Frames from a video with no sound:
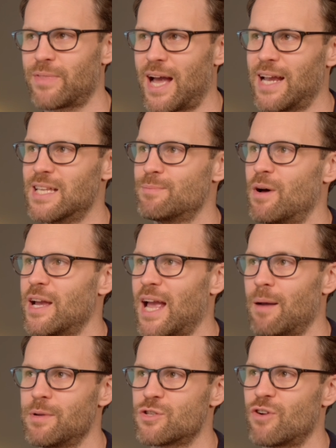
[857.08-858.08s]
That is my
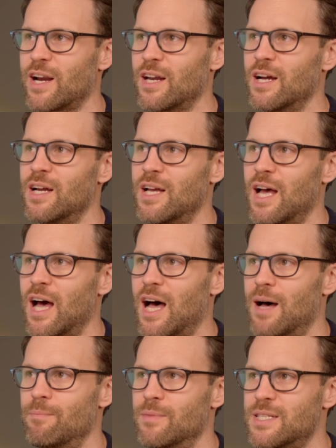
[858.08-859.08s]
habit tracker
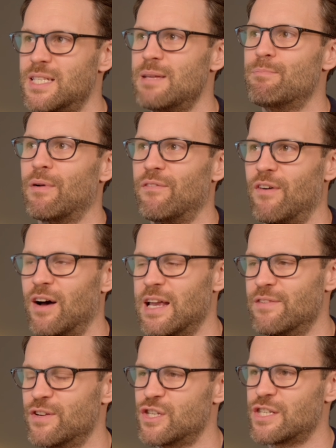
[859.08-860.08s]
um,
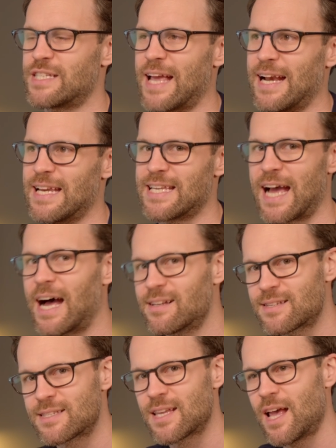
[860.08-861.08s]
simplified for just daily tasks.